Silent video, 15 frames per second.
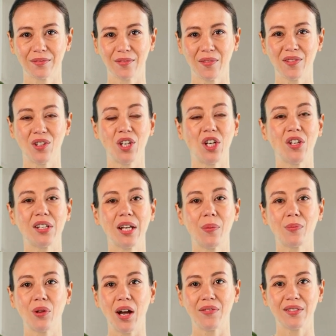Security and
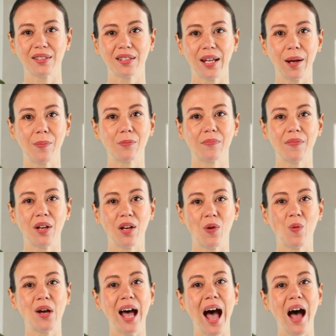privacy.
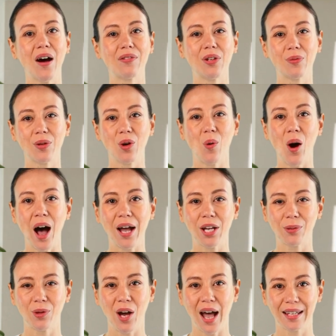We have a
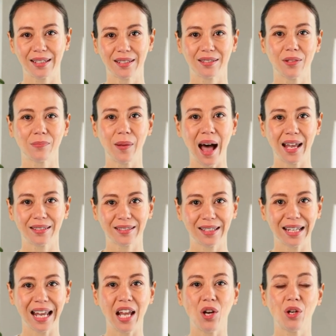required practice of
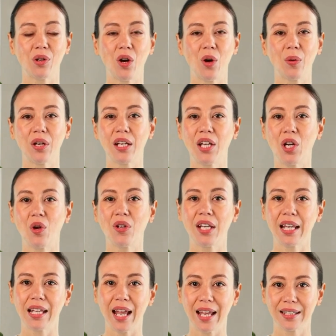passing a globally
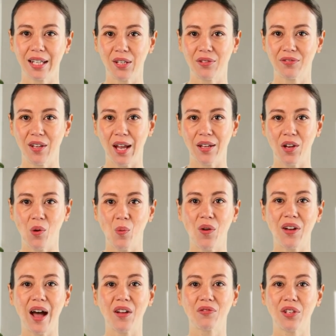unique identifier with
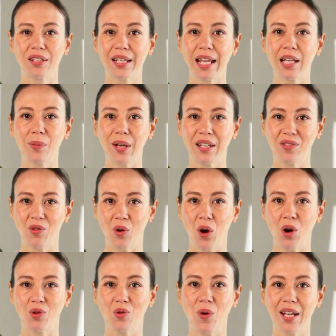every database
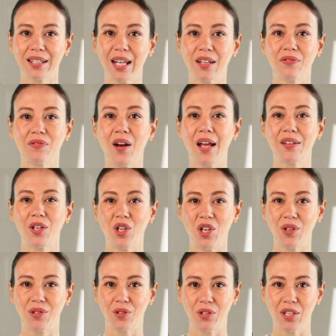call to identify the
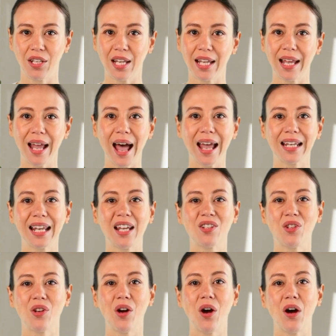user and his
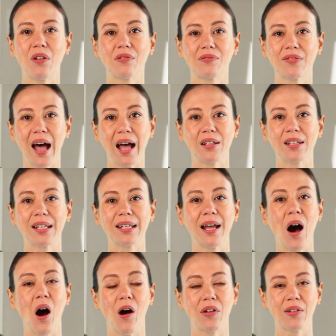or her valid,
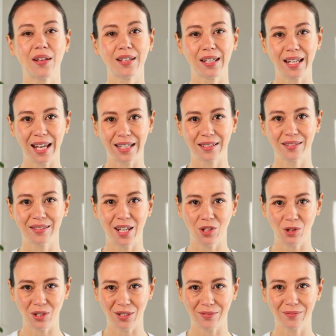authenticated
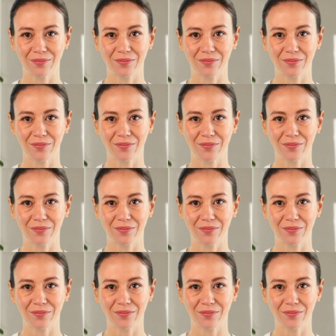session.